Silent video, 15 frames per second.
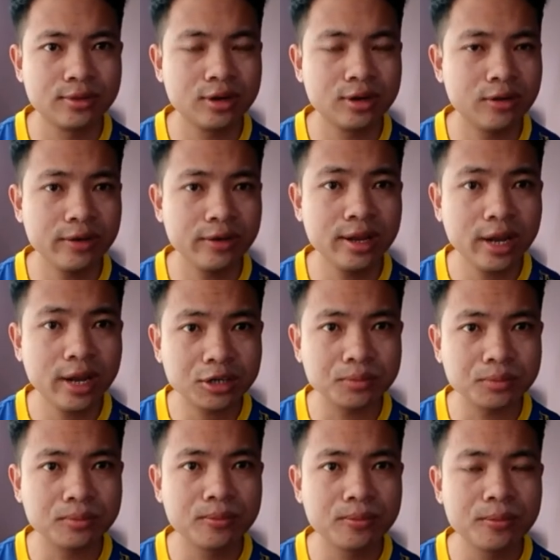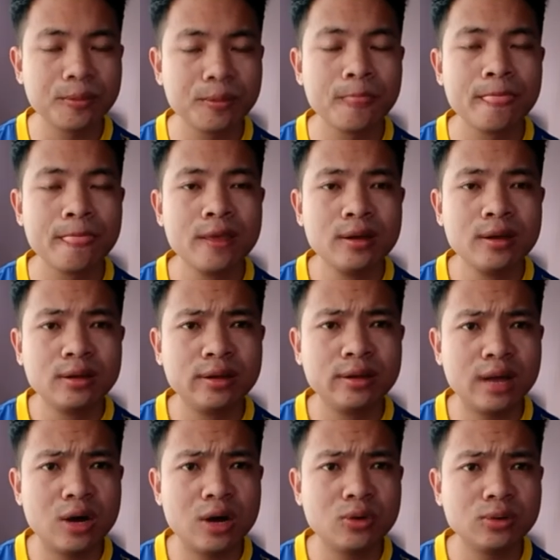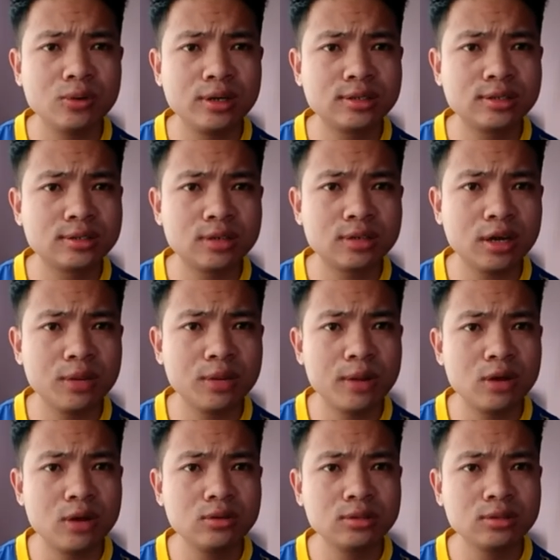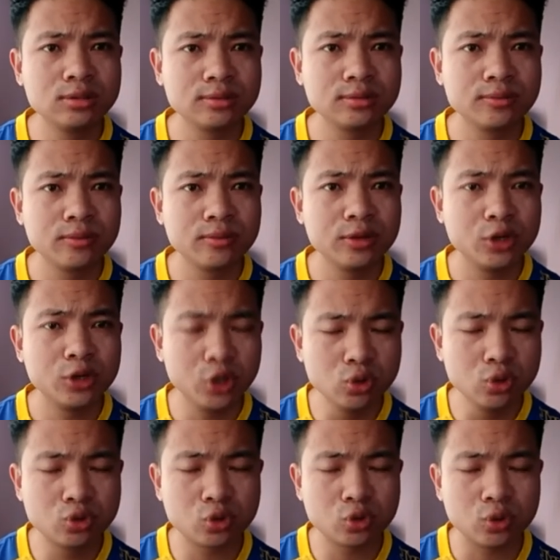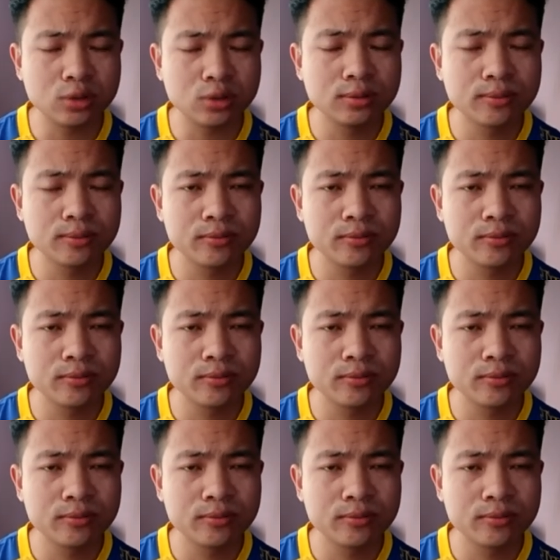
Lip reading: of an atom. Now let's talk about neutron.